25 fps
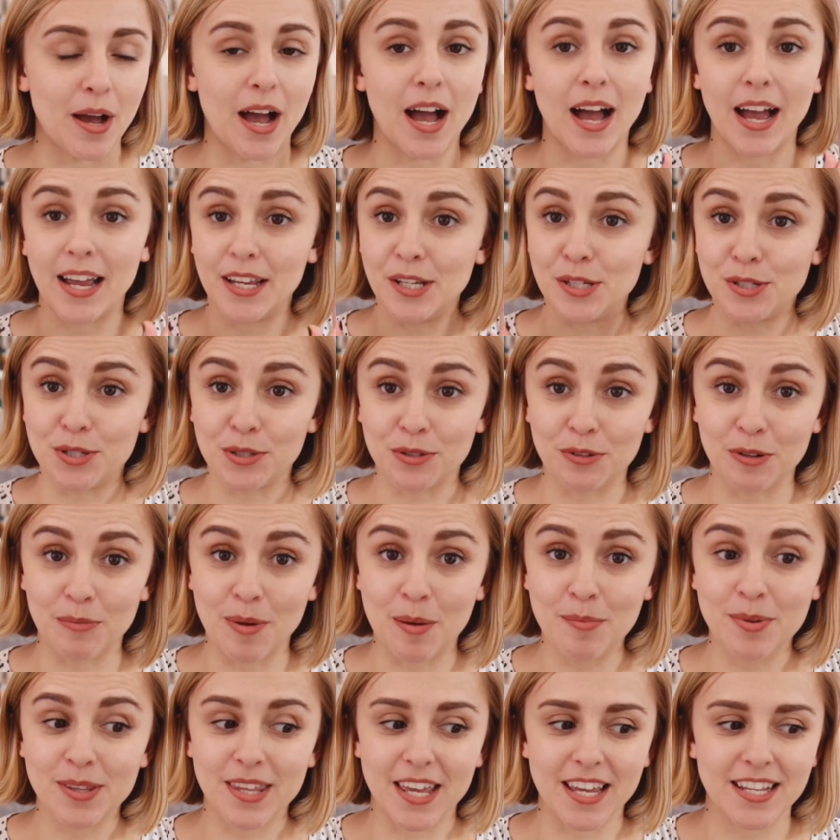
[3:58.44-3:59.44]
but I do
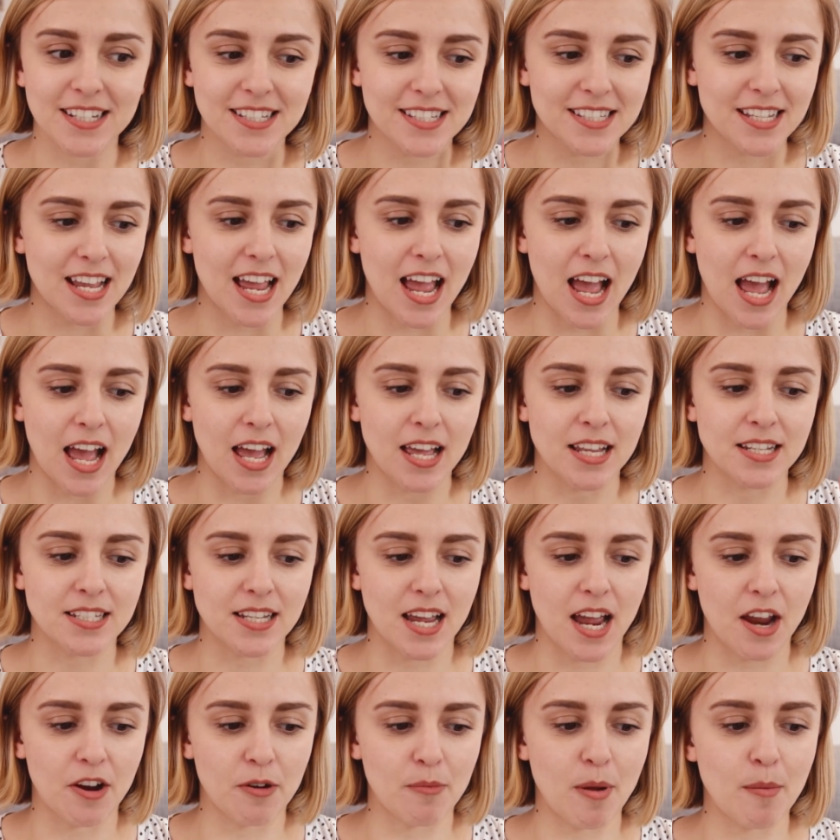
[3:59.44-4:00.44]
remember this. And
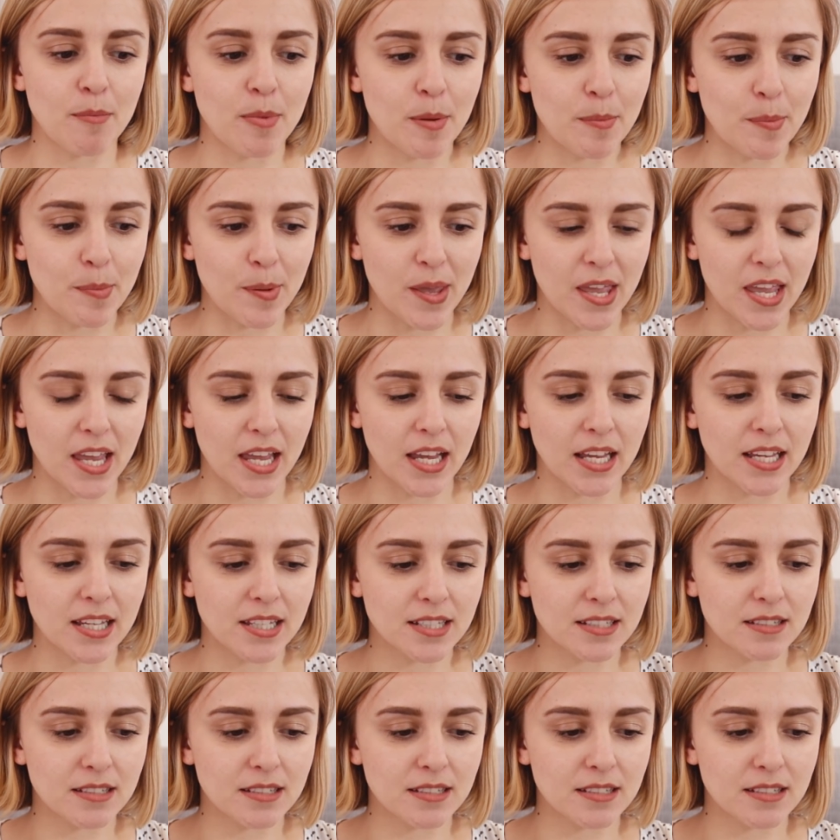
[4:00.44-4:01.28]
I remember being